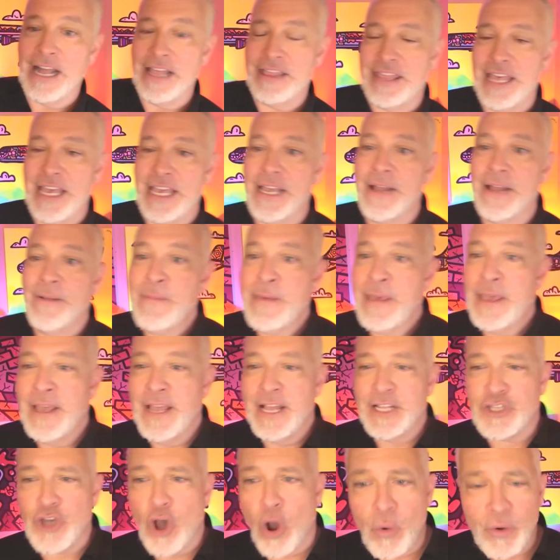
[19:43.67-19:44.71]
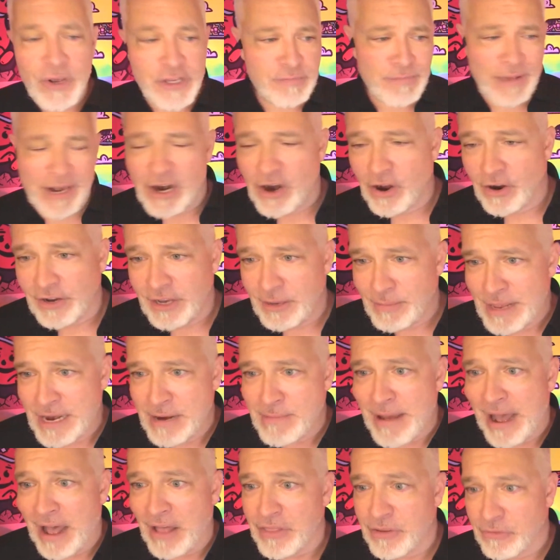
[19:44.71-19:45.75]
And I think it's always been an
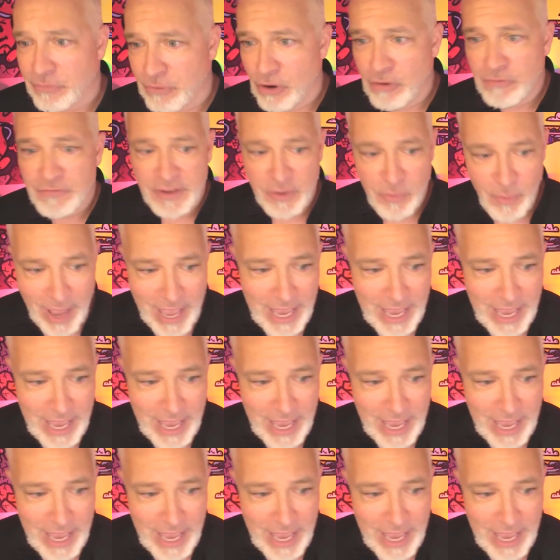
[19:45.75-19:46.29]
argument about the Roe v.